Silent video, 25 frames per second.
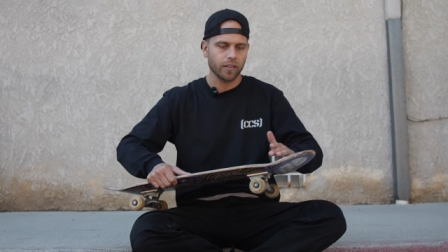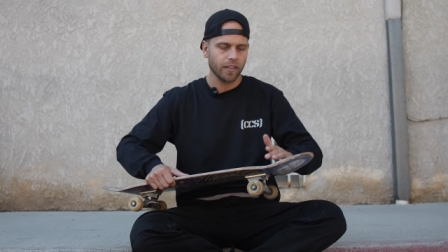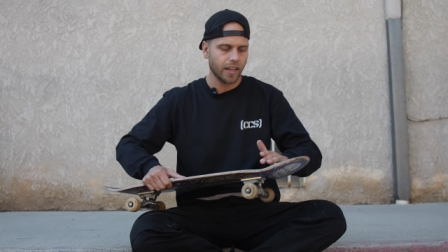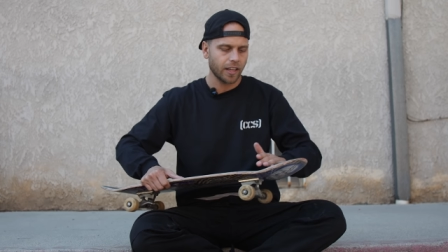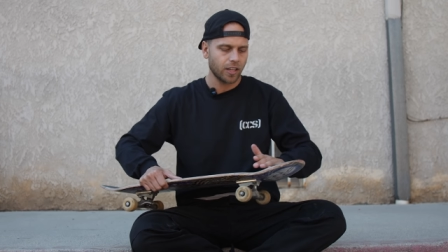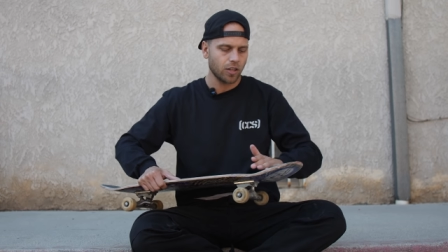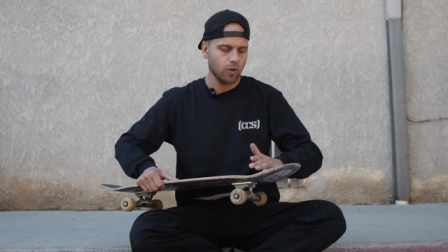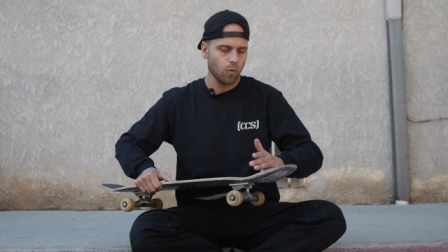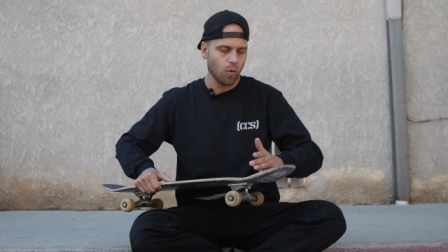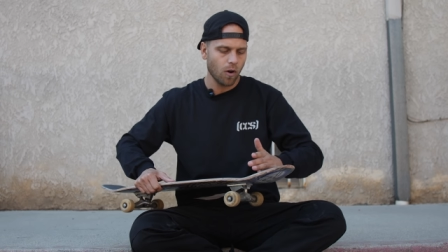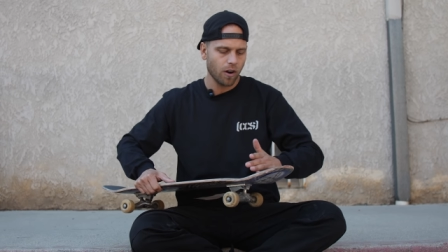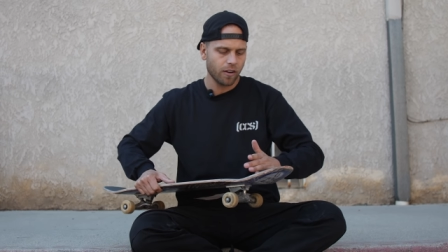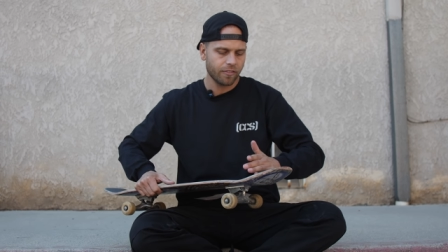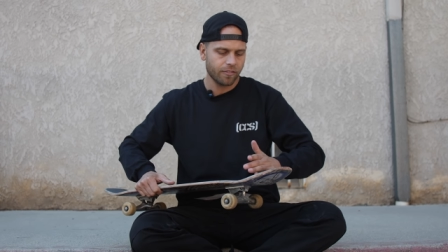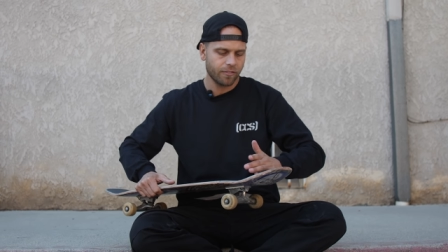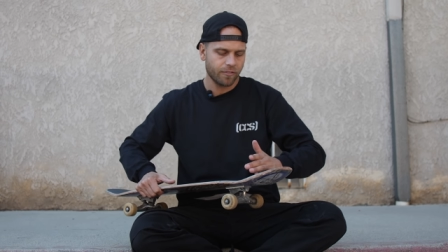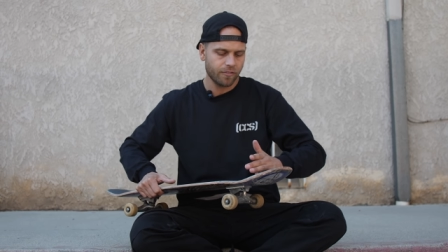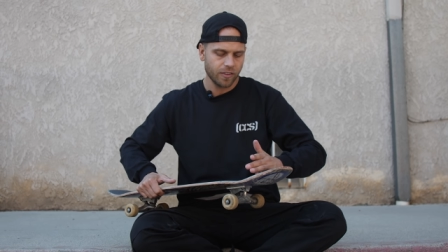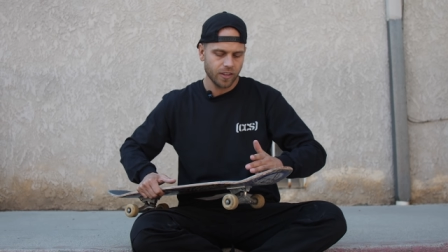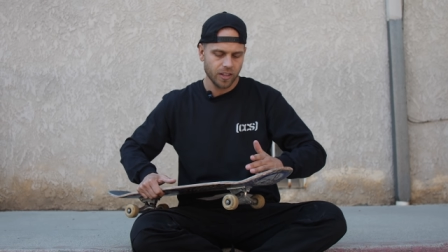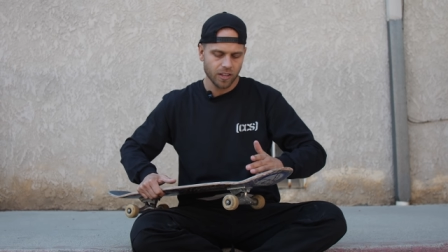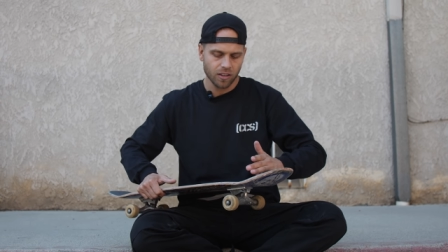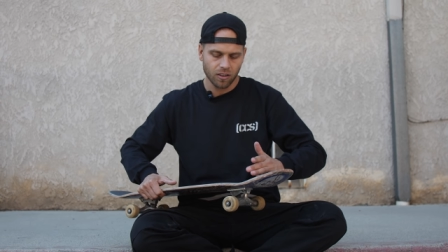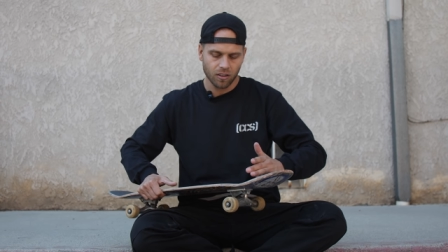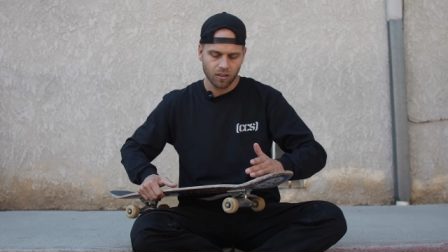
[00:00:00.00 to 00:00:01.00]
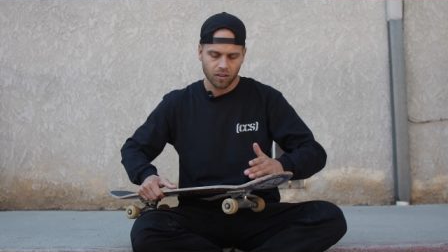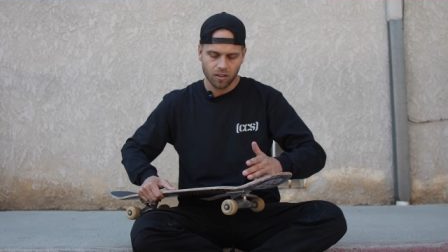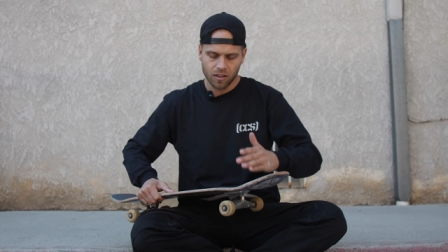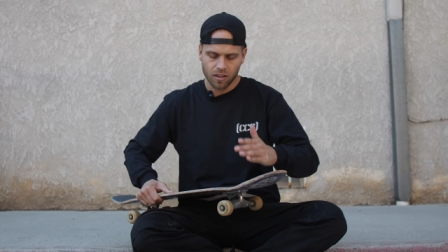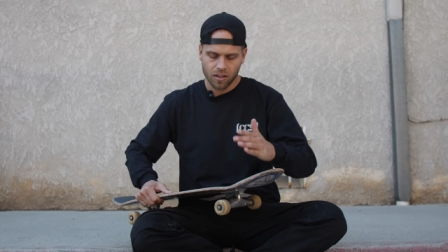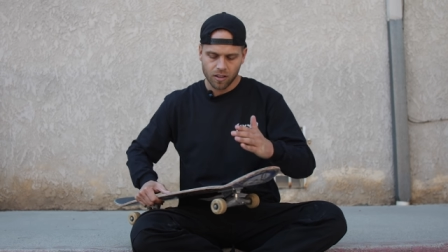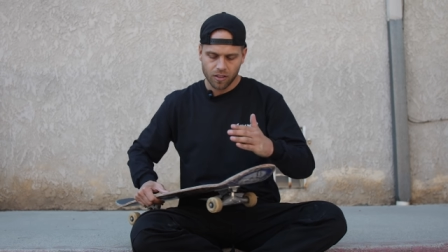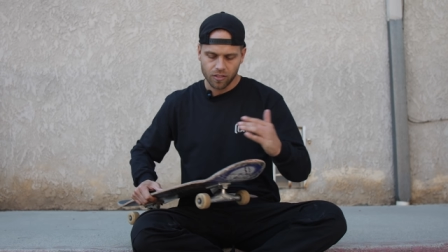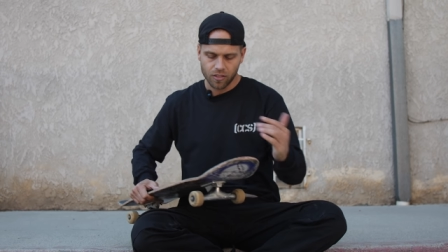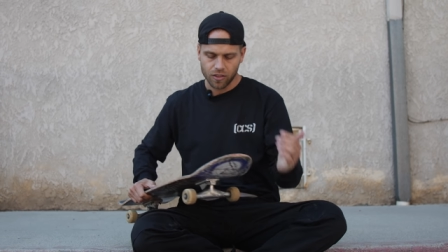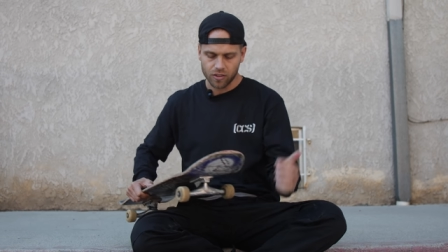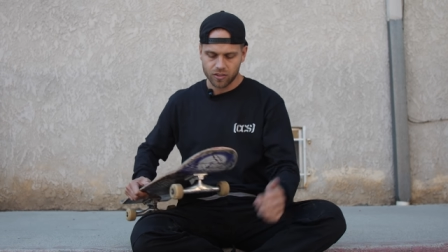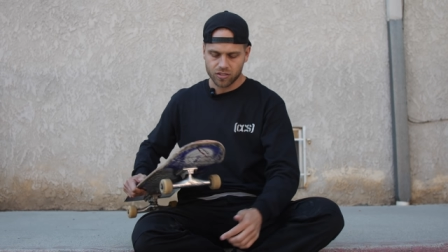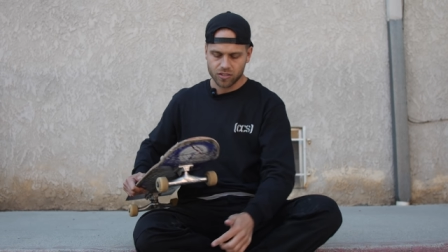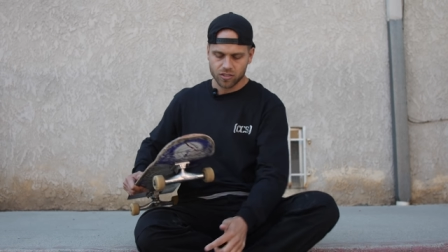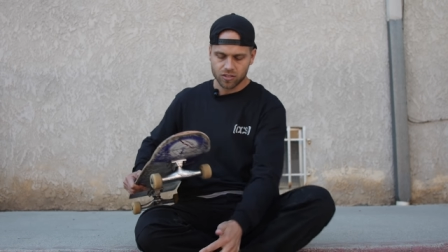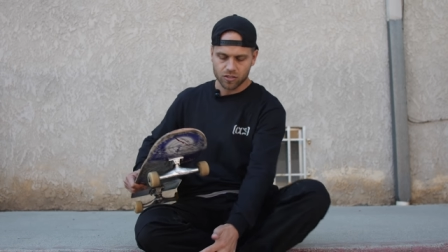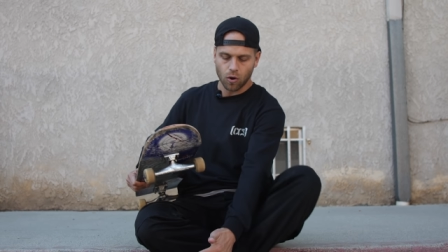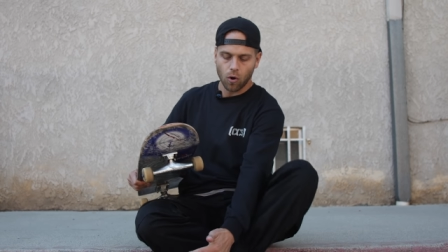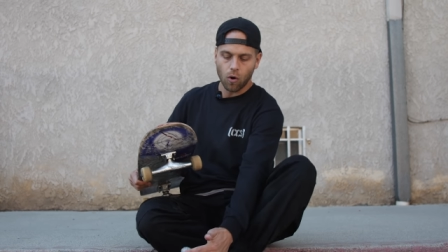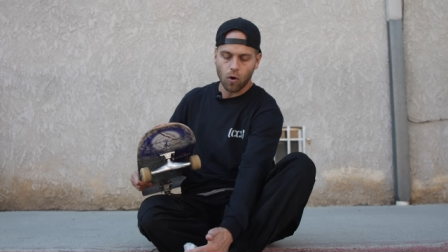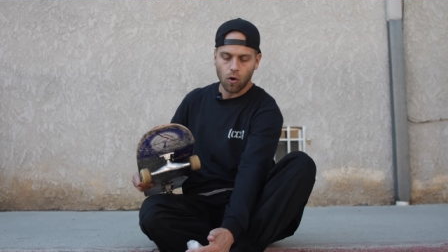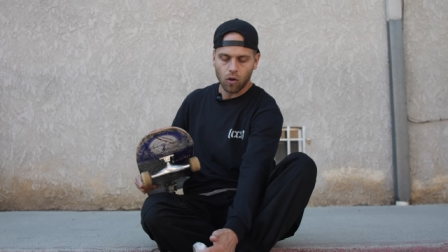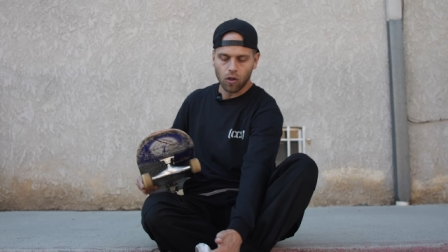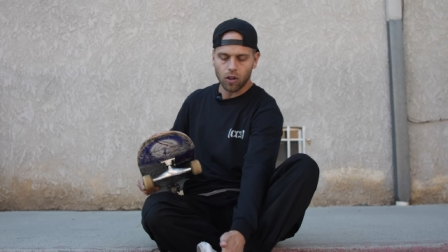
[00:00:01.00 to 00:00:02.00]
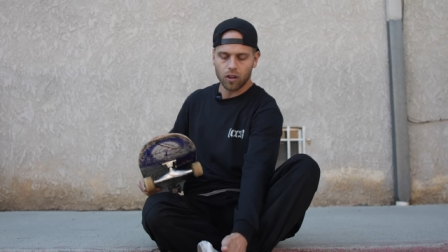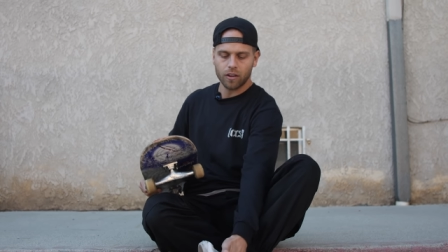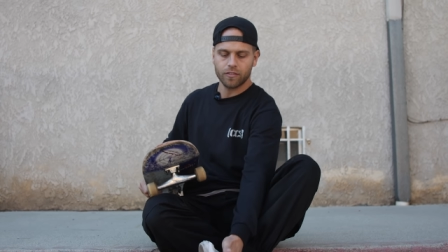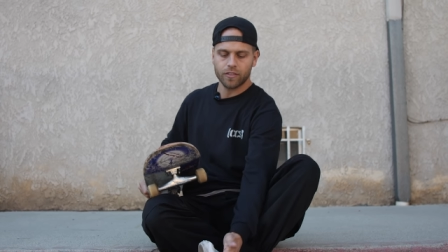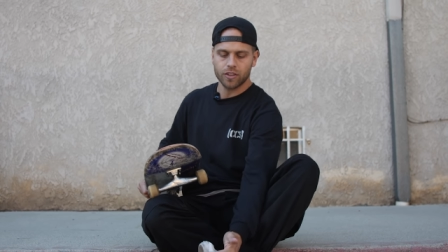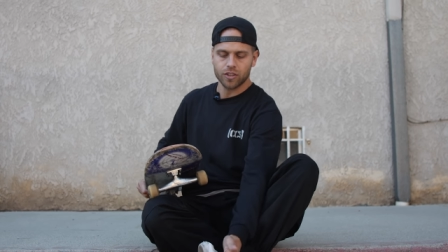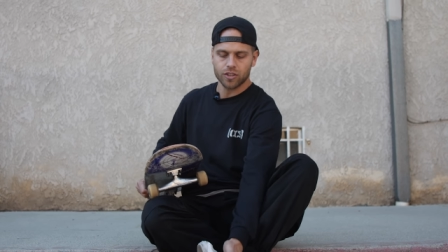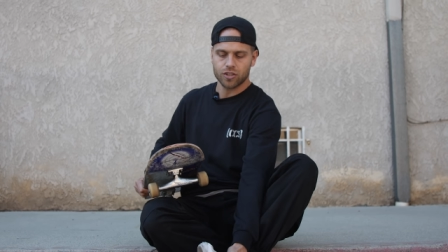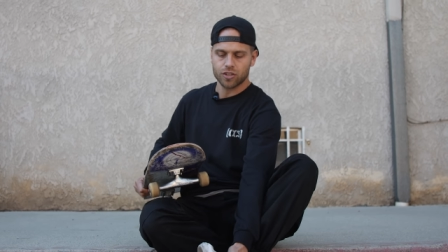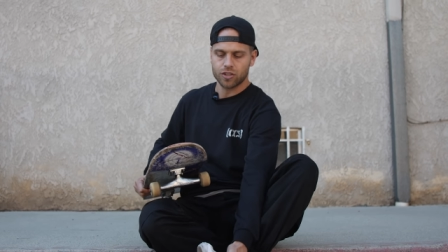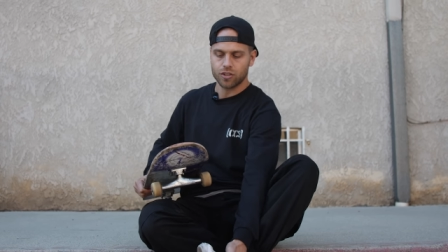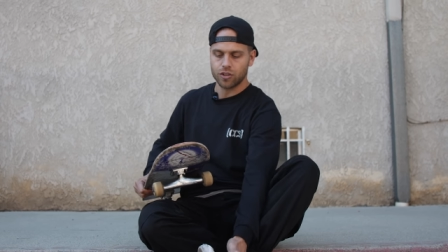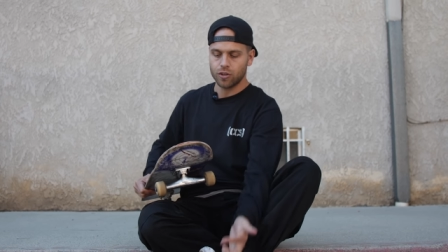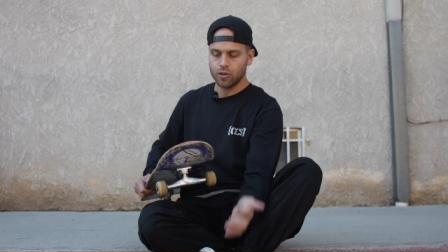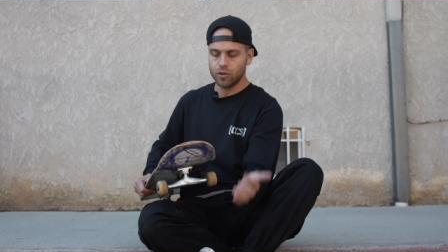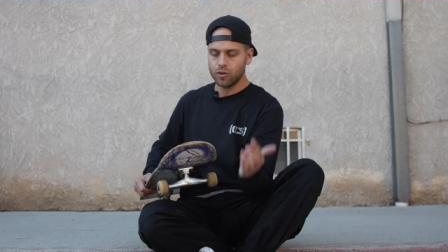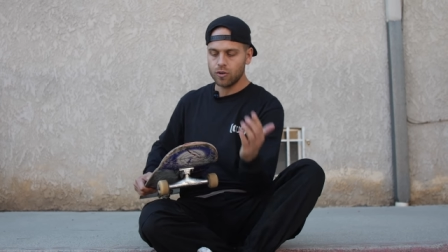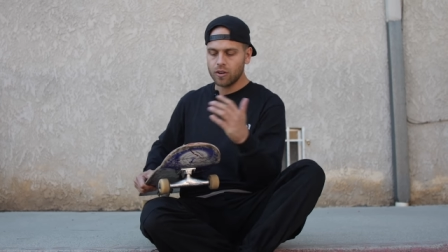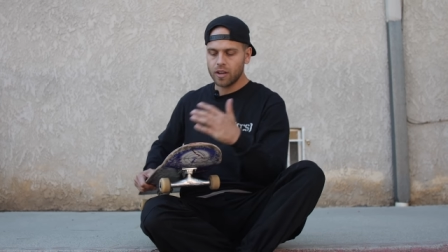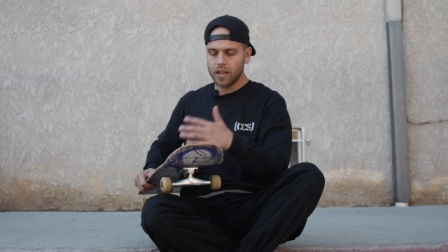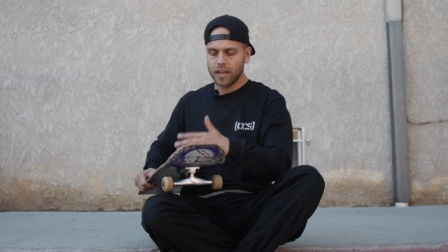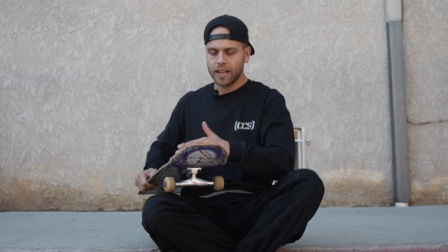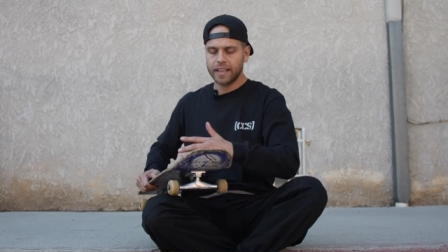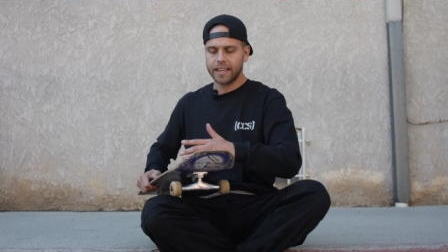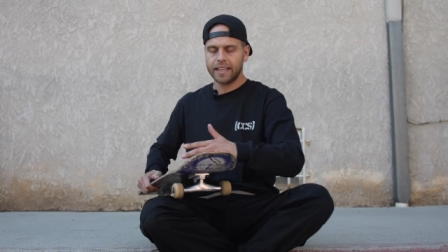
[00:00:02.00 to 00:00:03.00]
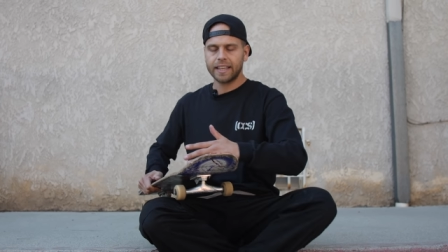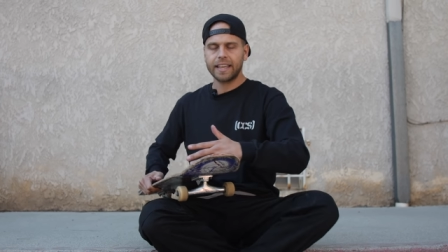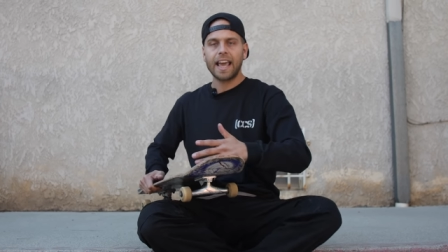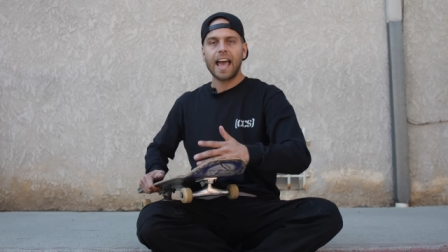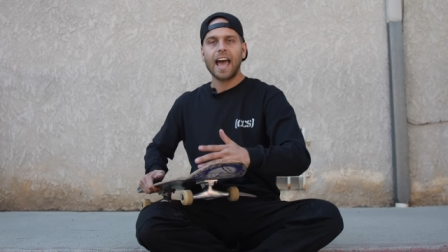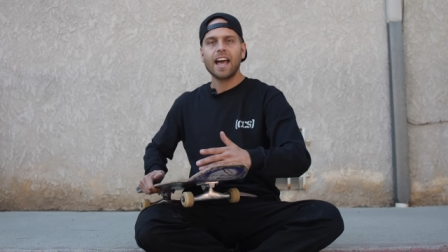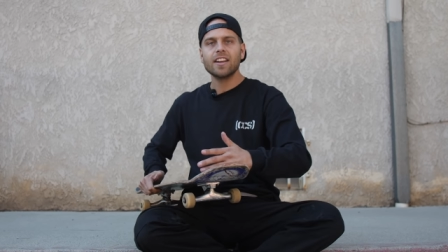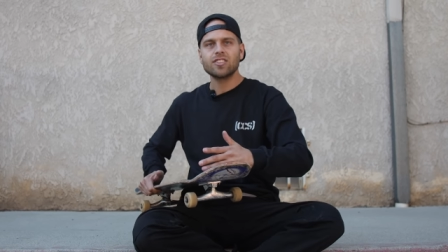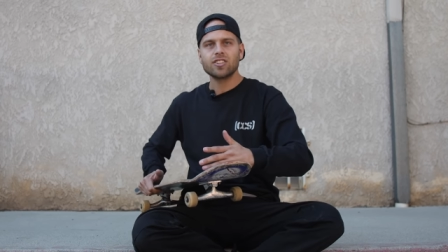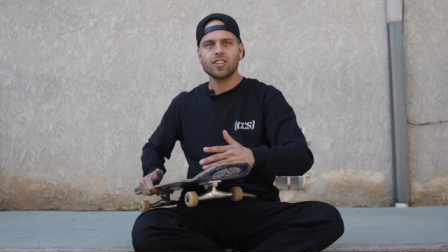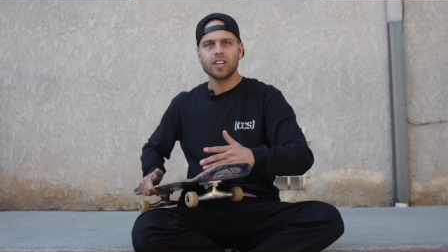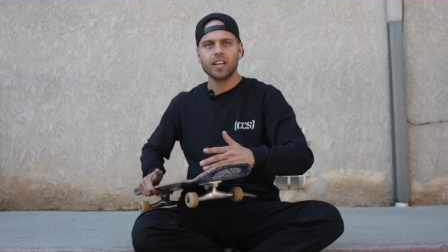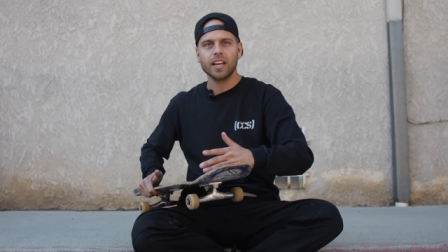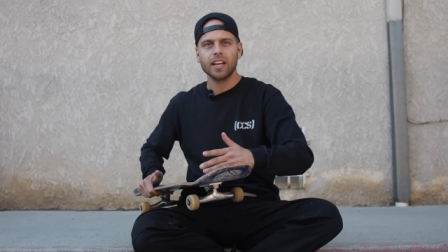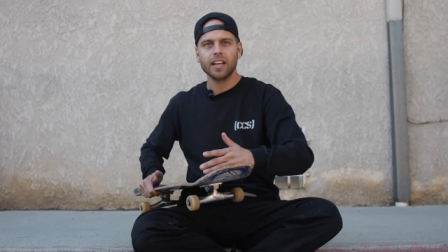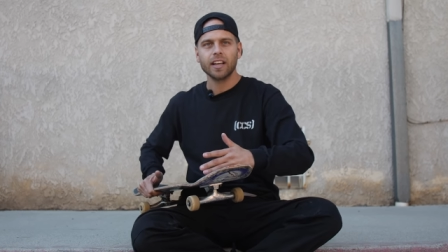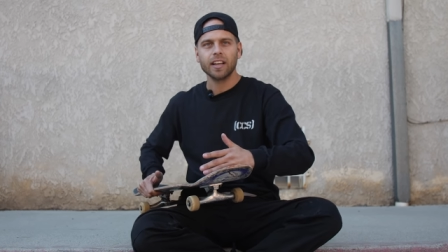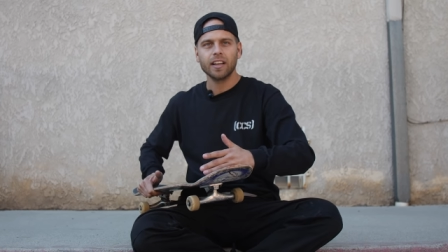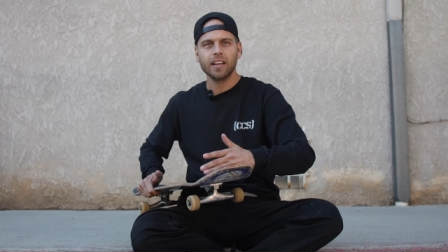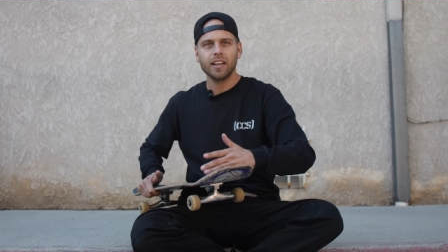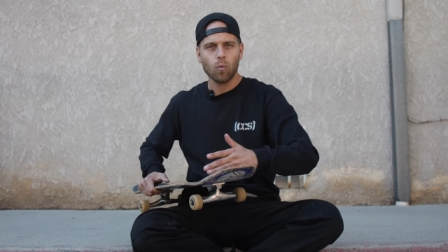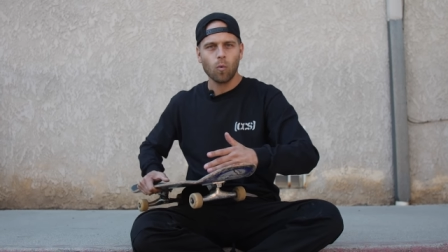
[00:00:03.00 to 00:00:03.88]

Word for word: Like, you want to feel the sole of the shoe catching.